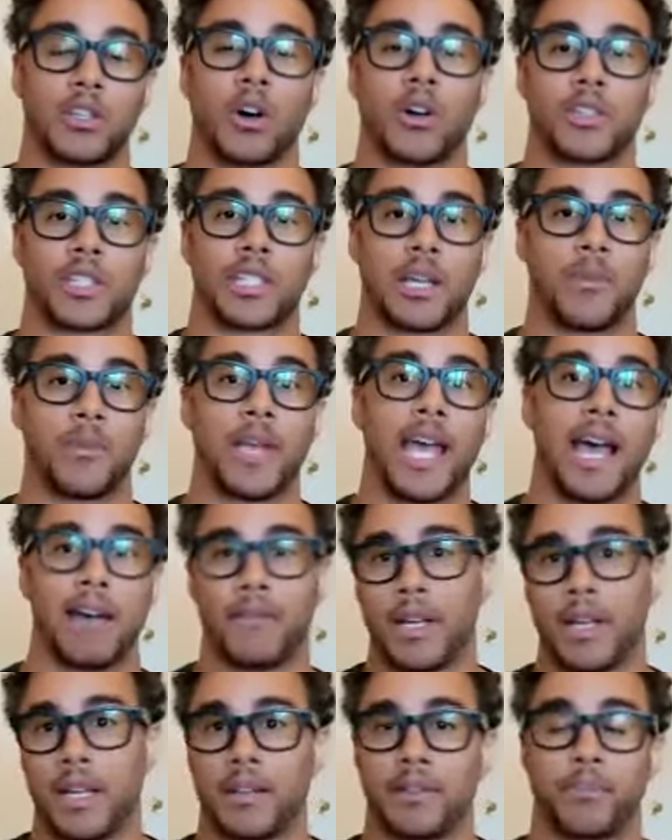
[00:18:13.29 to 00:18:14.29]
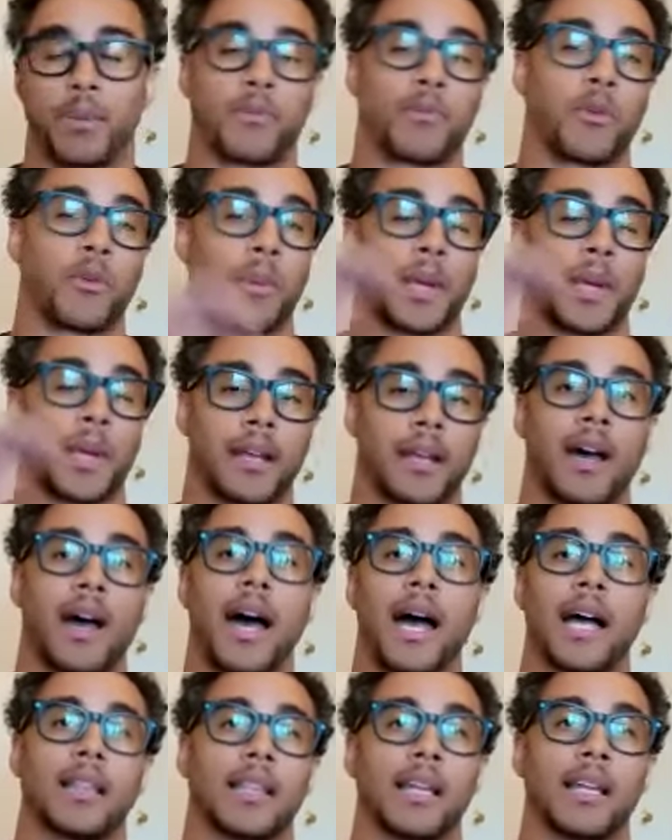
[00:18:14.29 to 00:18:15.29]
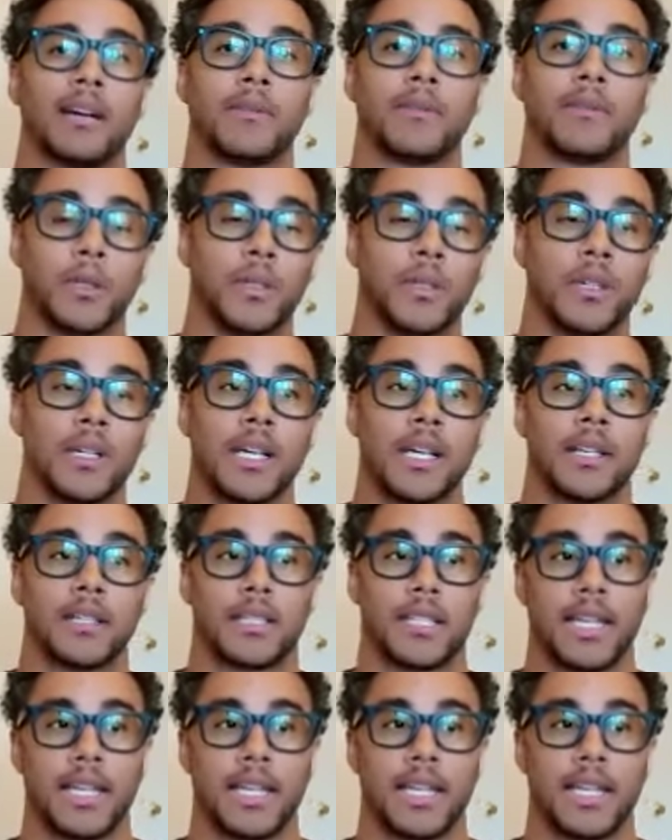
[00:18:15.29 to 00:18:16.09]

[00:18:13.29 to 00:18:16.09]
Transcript: adults that we have at performing at a high level